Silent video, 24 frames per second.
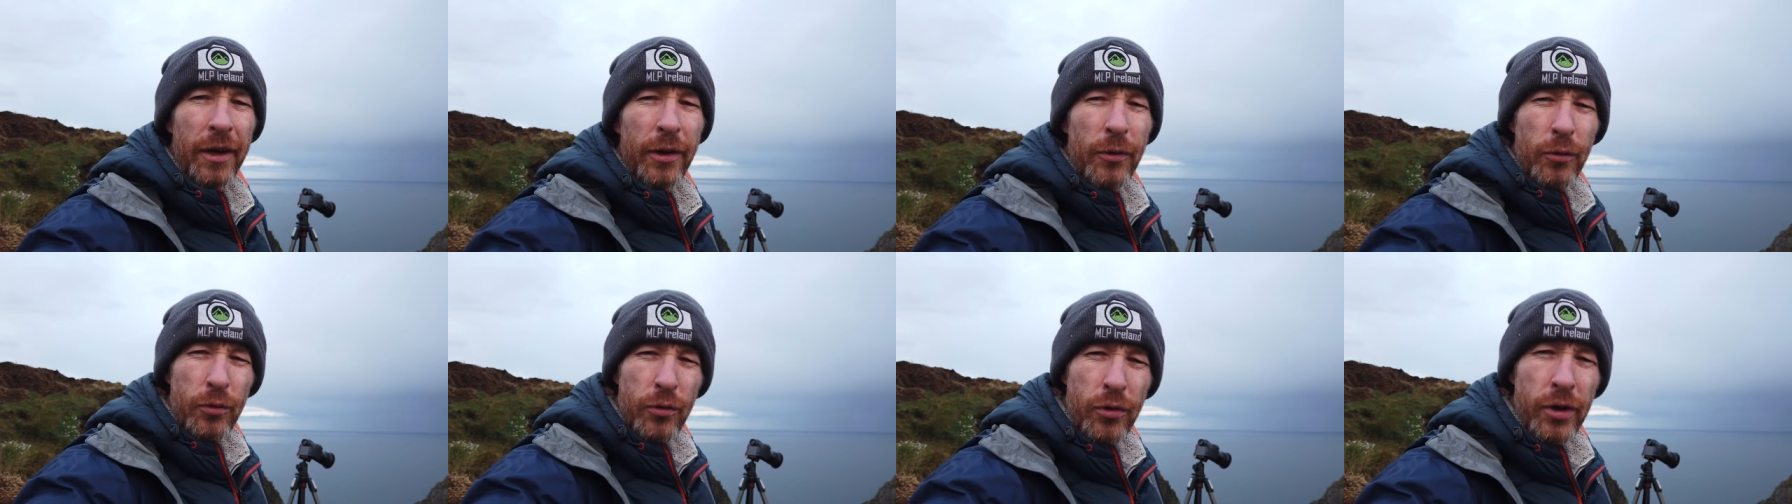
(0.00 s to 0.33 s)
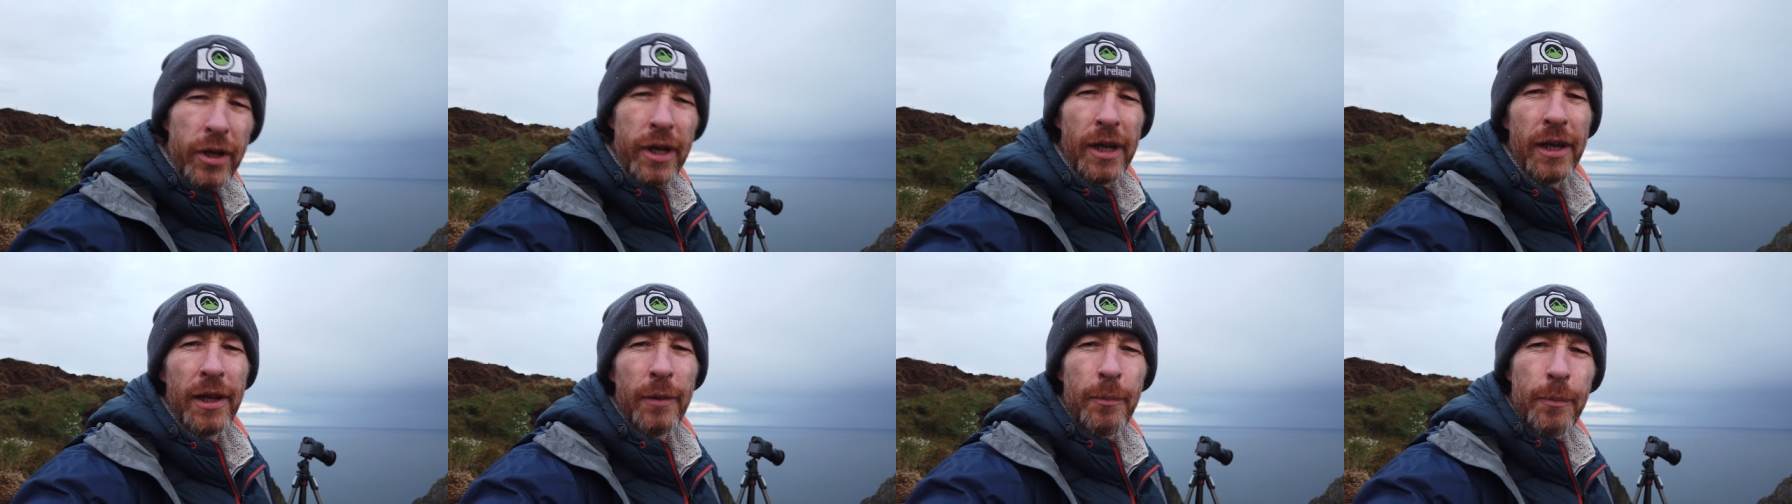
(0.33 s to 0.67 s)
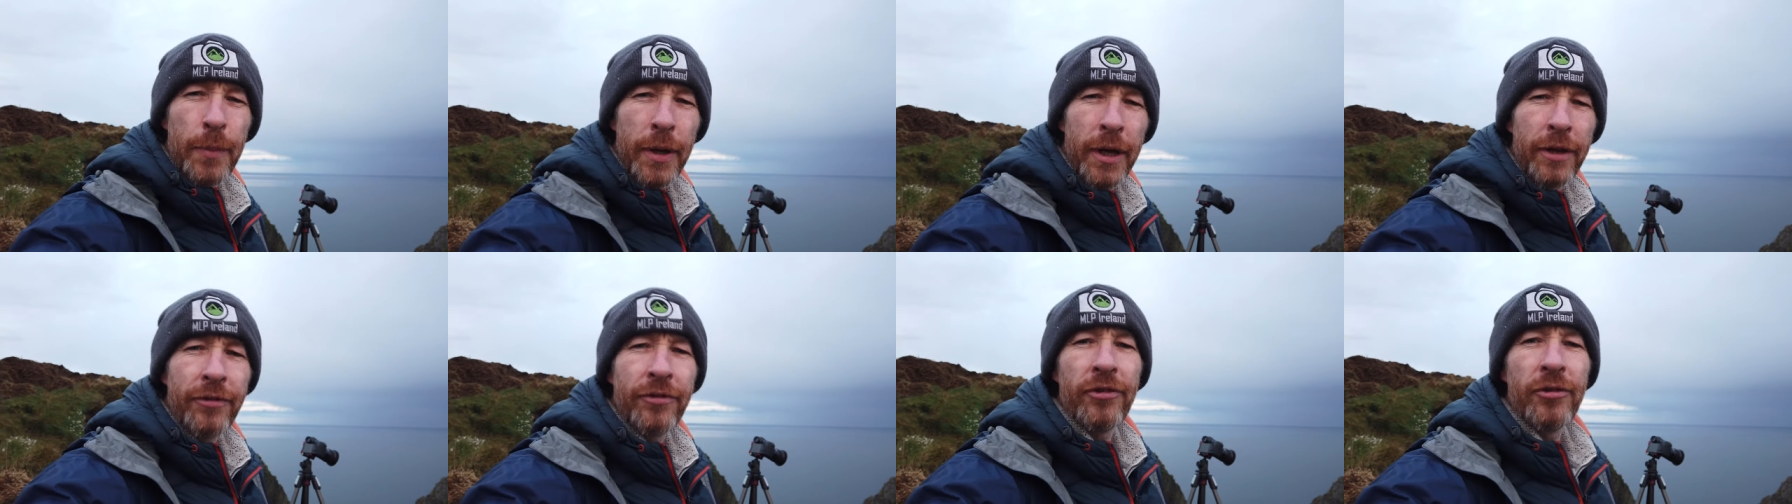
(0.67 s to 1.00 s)
It really
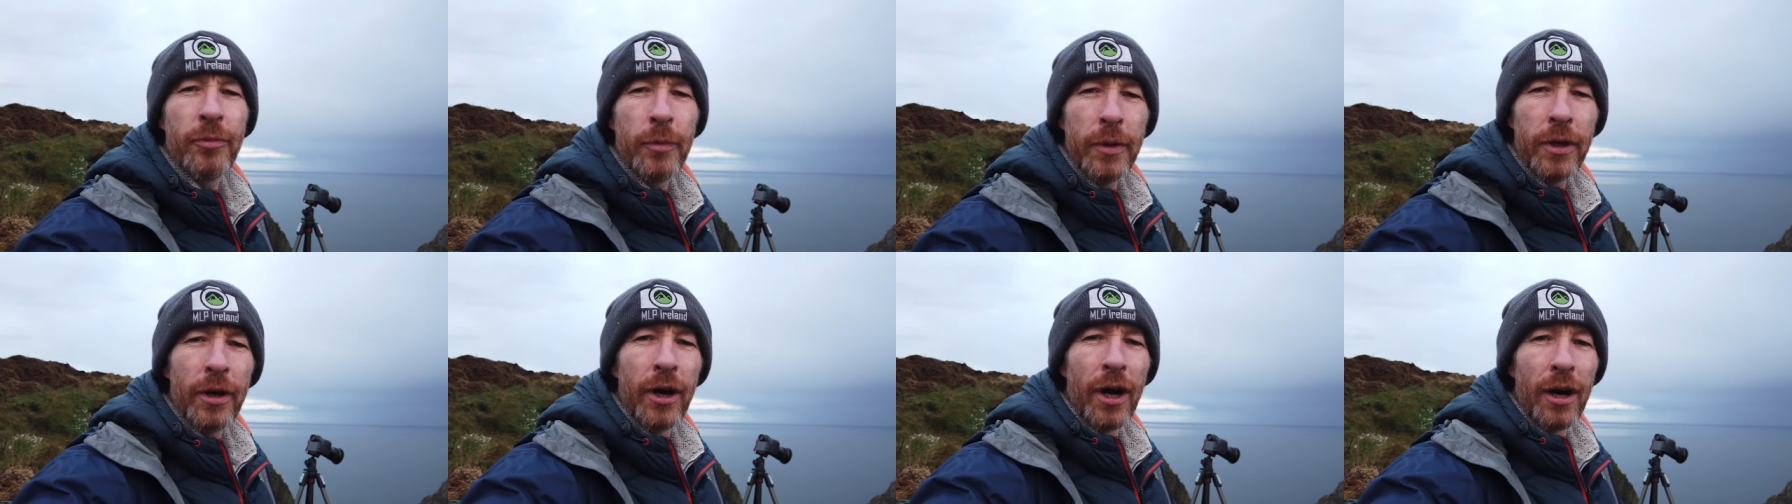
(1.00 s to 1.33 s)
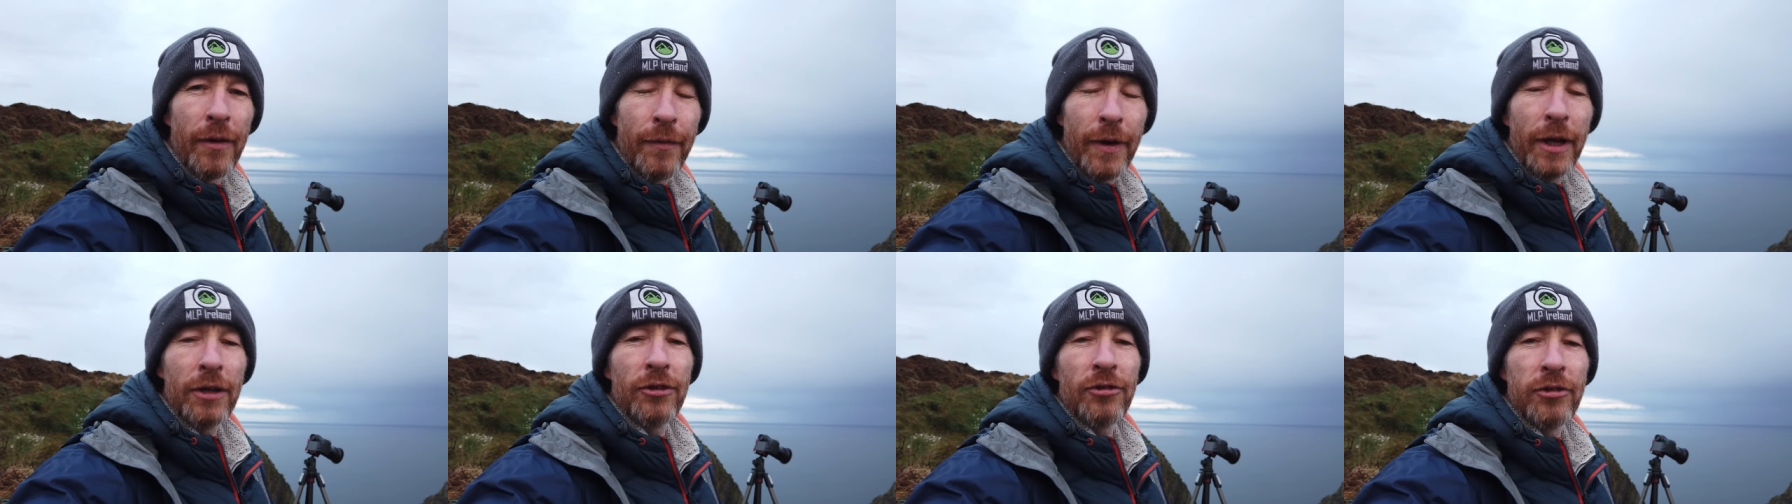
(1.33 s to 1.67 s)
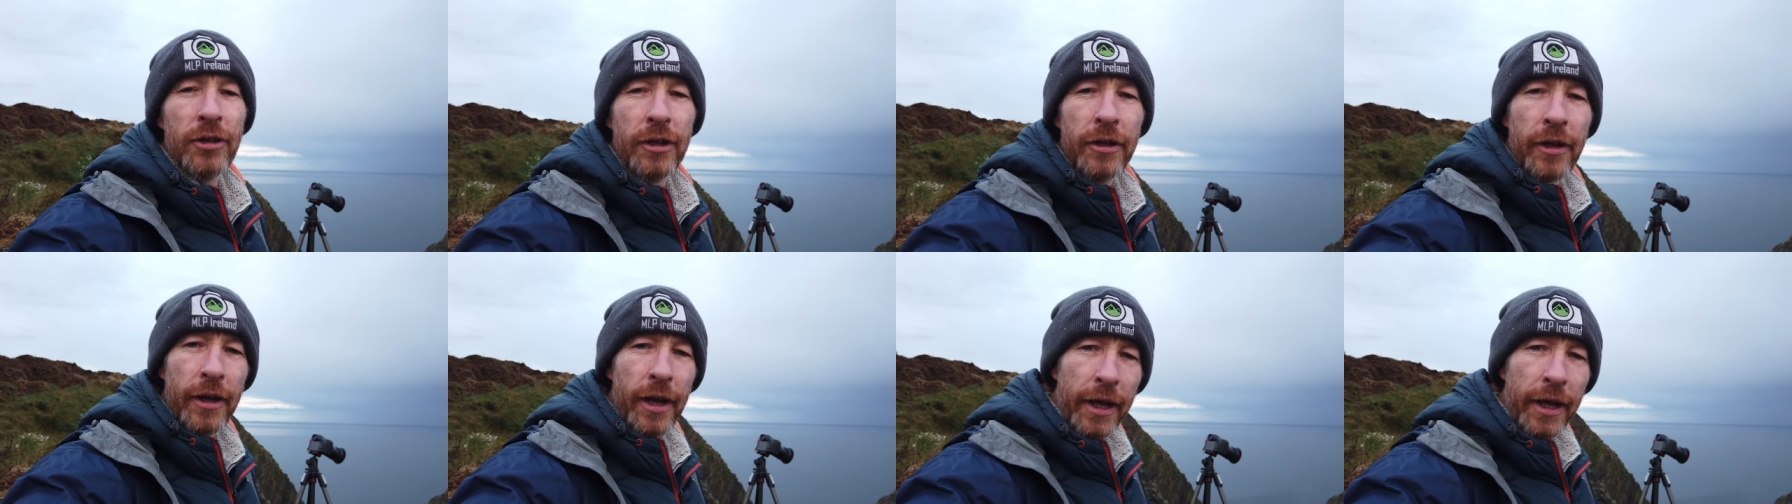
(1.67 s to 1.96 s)
pisses me off, actually,